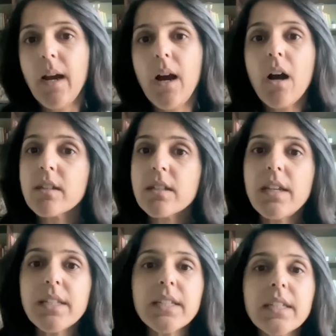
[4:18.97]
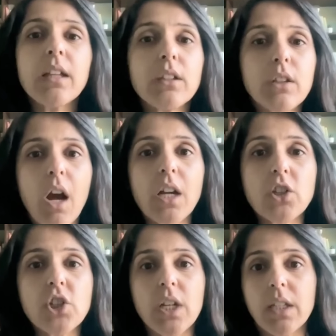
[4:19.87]
Oxalates can lodge
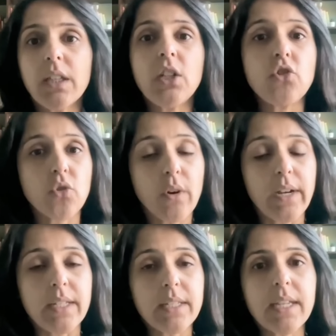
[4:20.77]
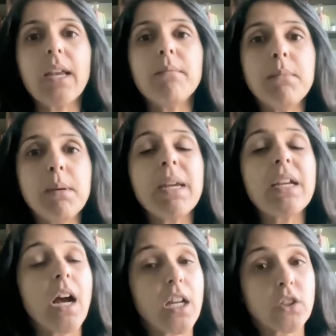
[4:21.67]
in the joints and
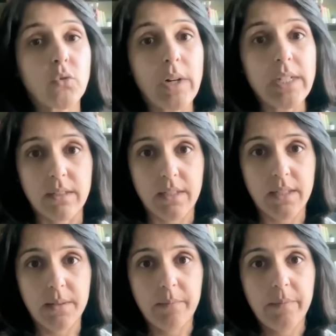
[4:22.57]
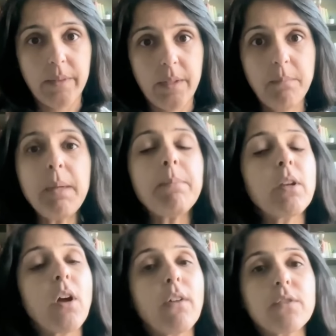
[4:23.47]
mimic arthritis. People
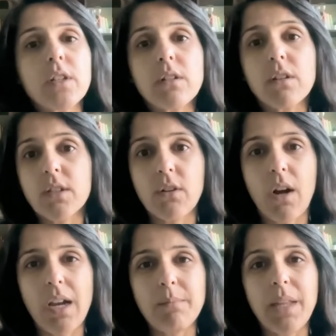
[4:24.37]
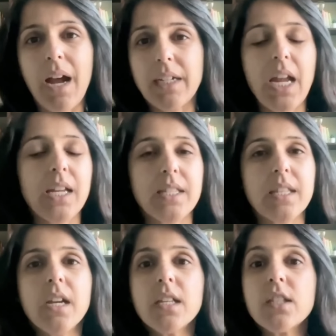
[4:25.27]
often describe that as
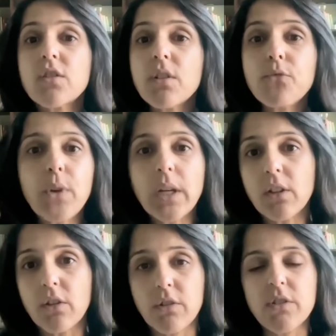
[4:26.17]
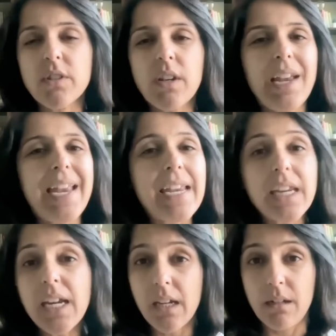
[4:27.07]
stiff fingers,
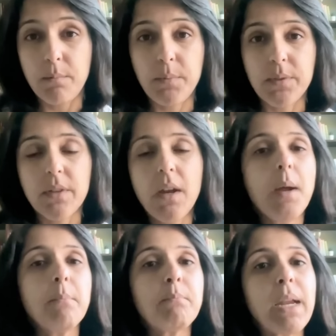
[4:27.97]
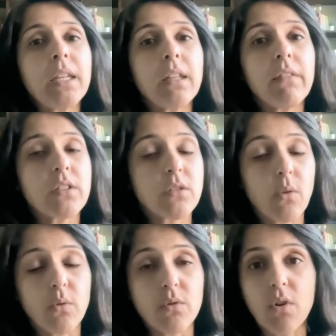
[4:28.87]
achy hips, pain in the
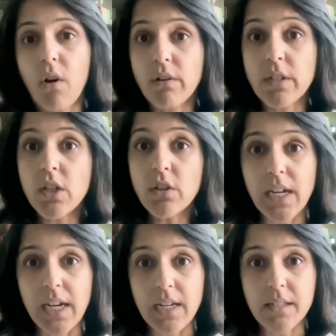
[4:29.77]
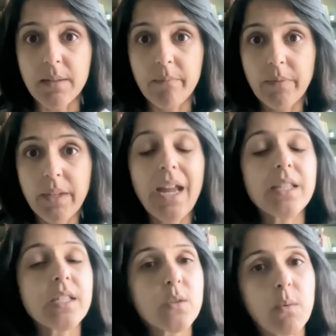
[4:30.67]
toes or in your knees, and
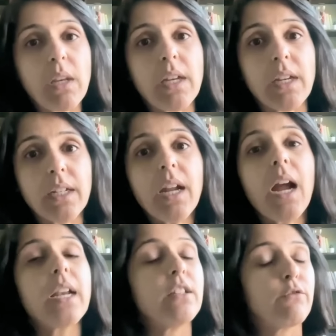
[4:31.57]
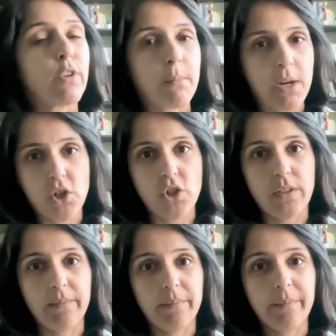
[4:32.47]
swelling and
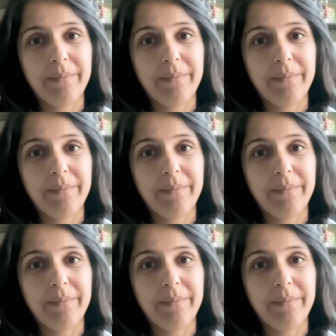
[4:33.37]
inflammation.